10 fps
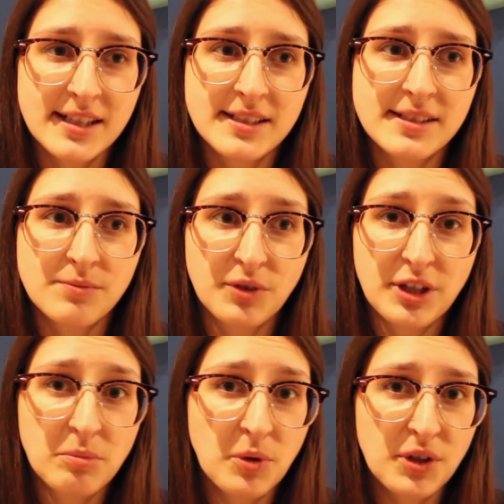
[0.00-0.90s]
It's
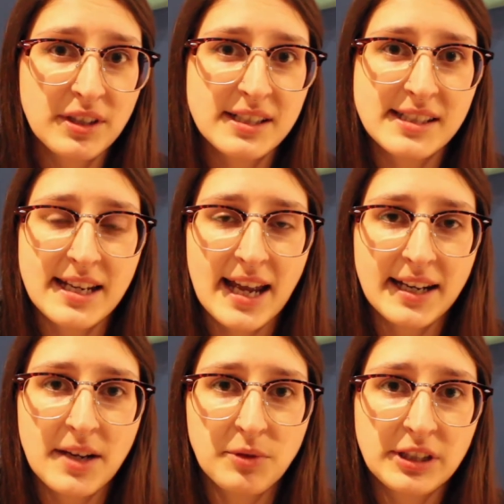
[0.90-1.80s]
really important because they can
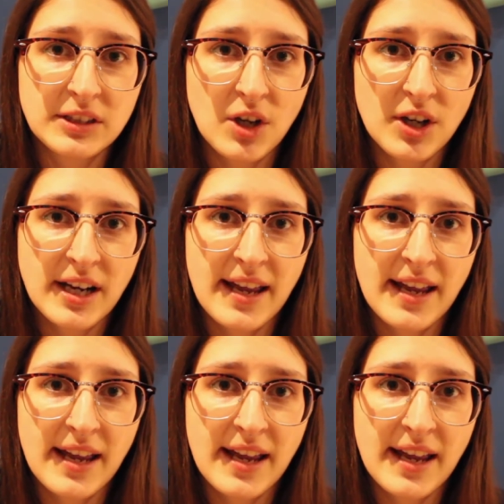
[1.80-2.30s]
get really long,